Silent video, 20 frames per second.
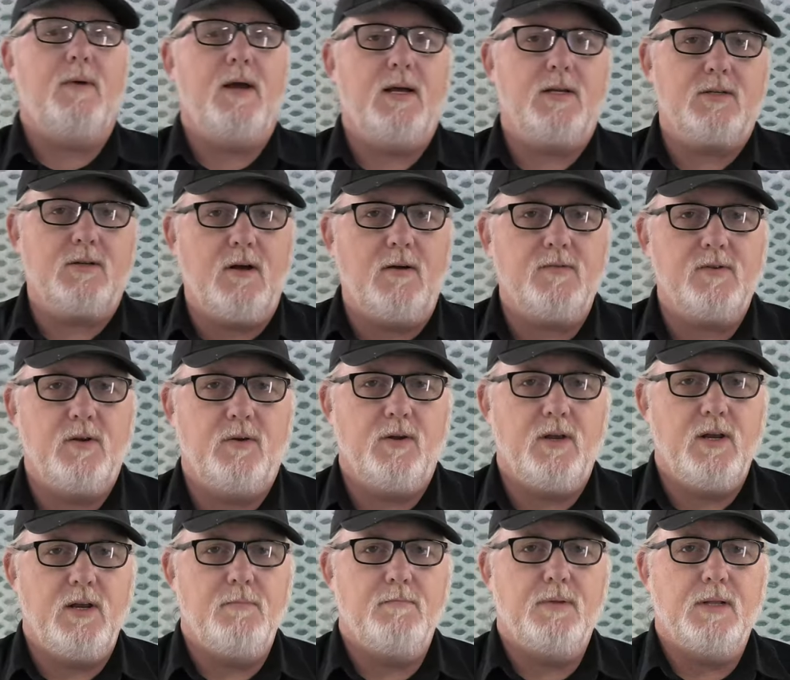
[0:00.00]
masked off so I
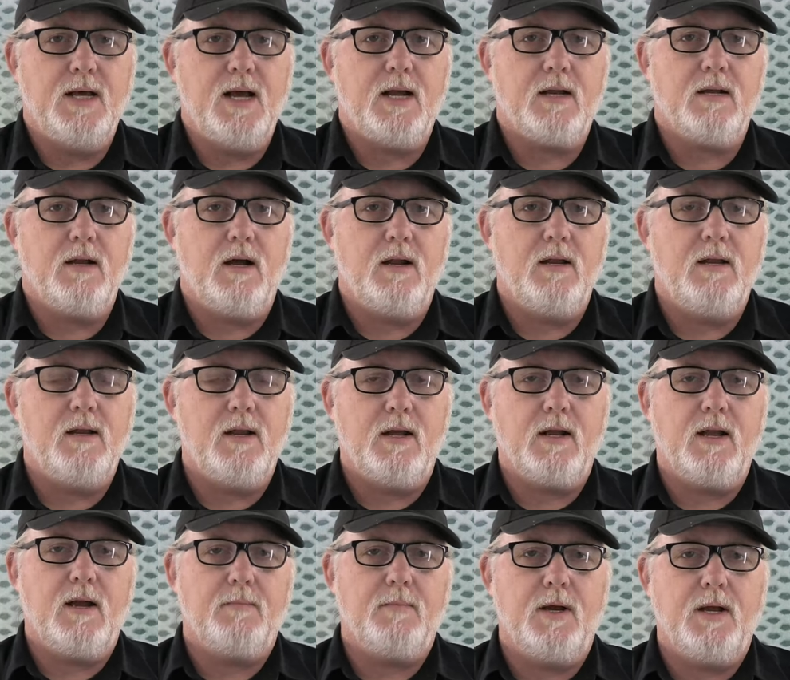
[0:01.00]
don't get any black on it and
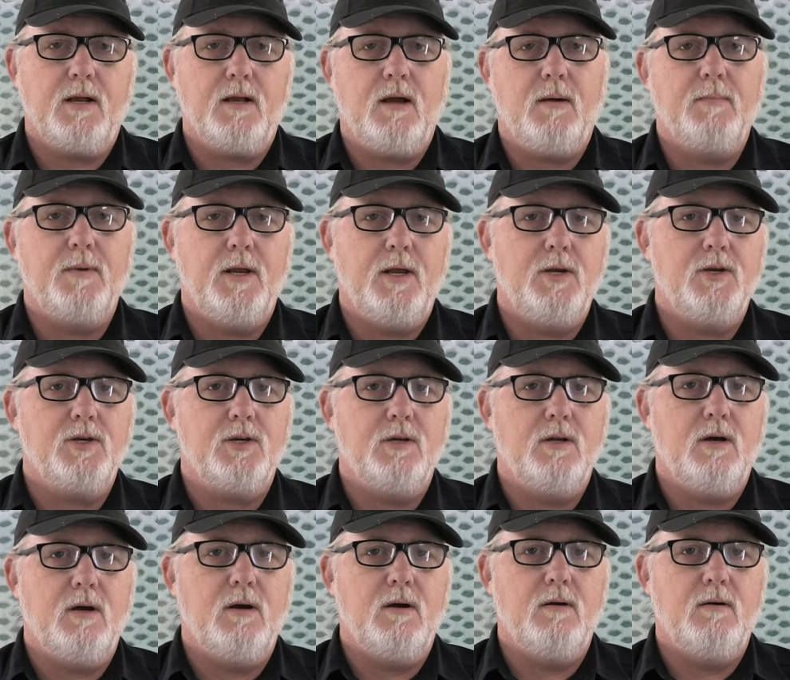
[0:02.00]
I got my
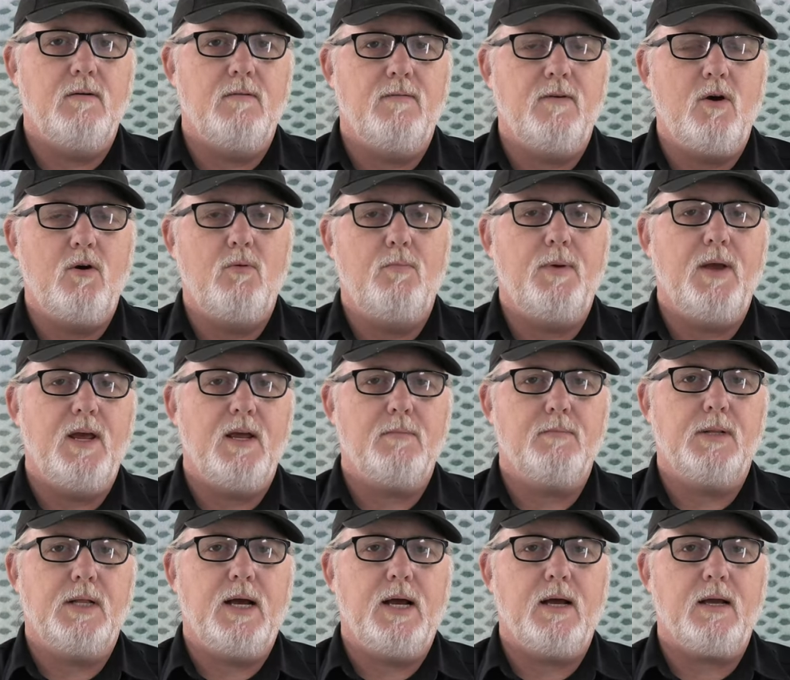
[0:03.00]
combination of
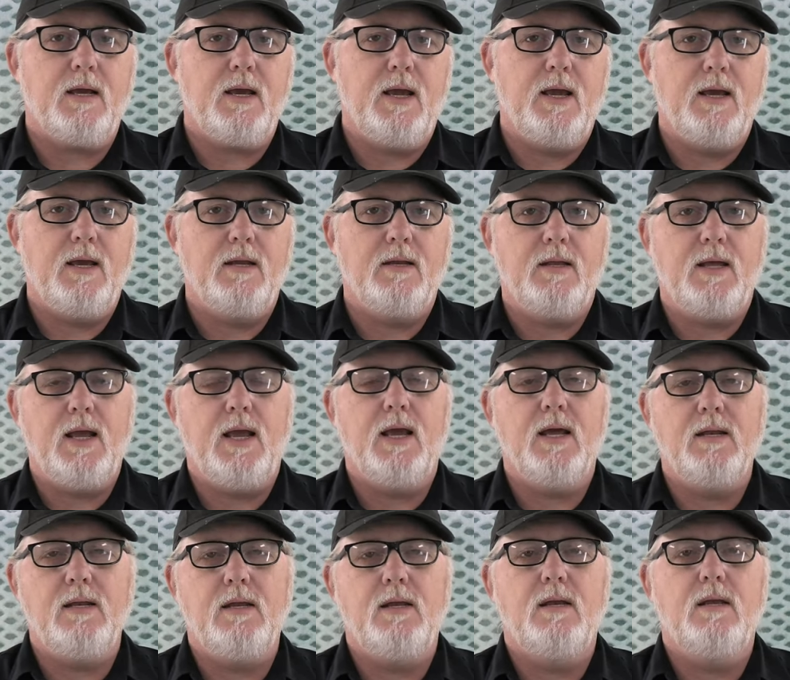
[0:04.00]
opaque black and
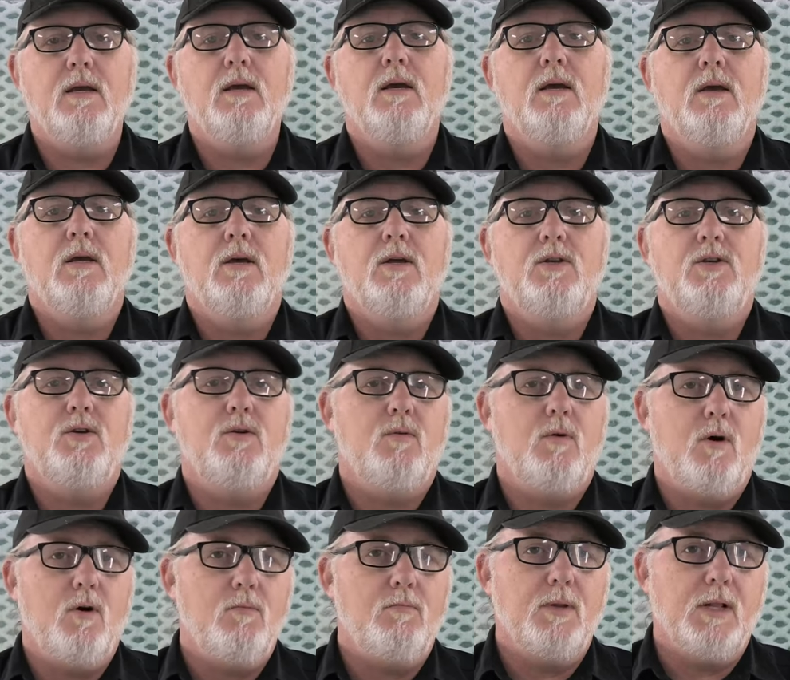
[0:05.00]
candy
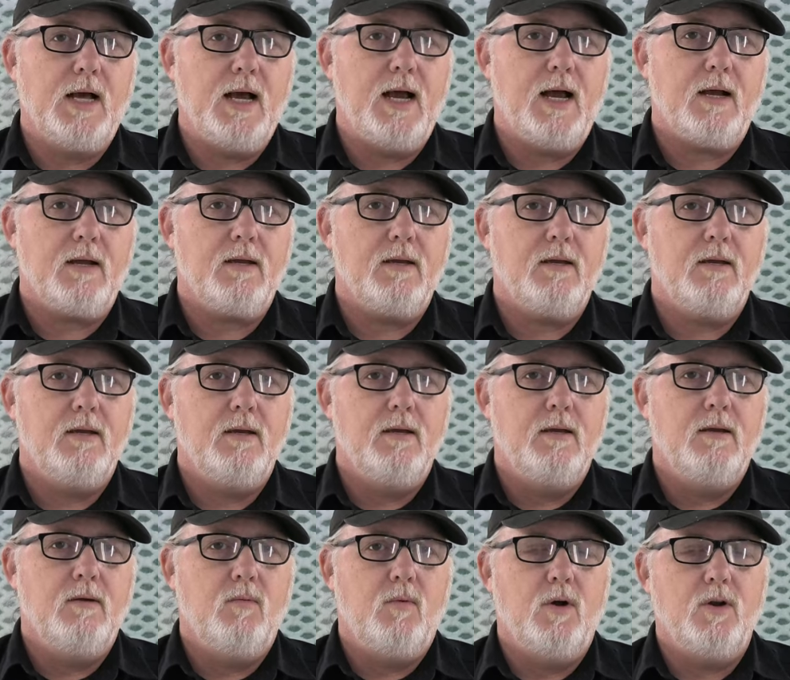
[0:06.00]
2O black,
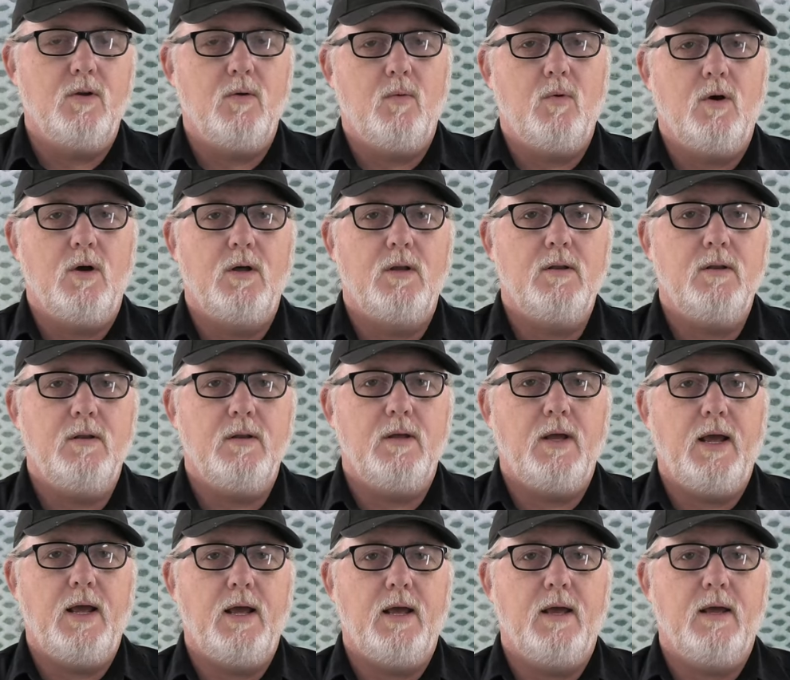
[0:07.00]
one to one,
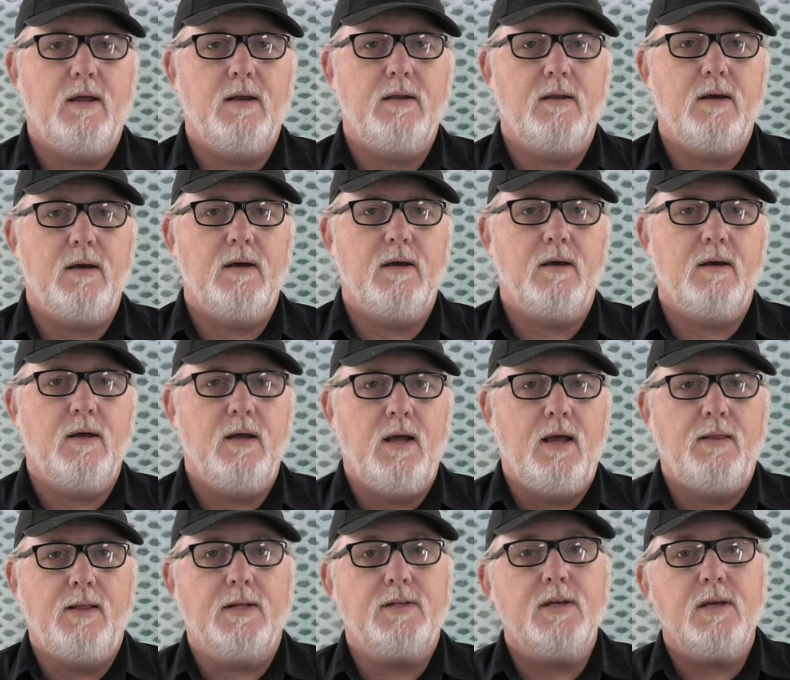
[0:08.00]
and, uh,
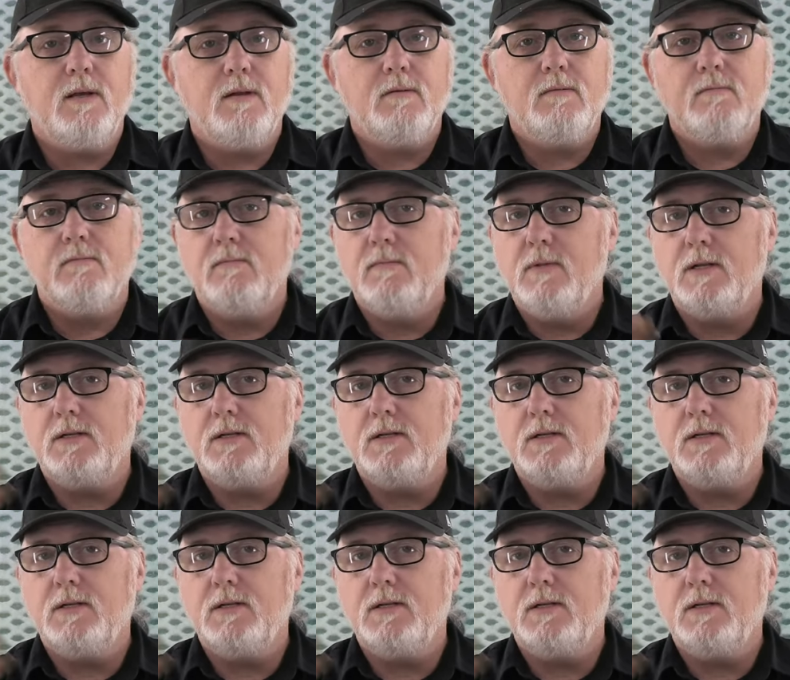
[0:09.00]
and that's it.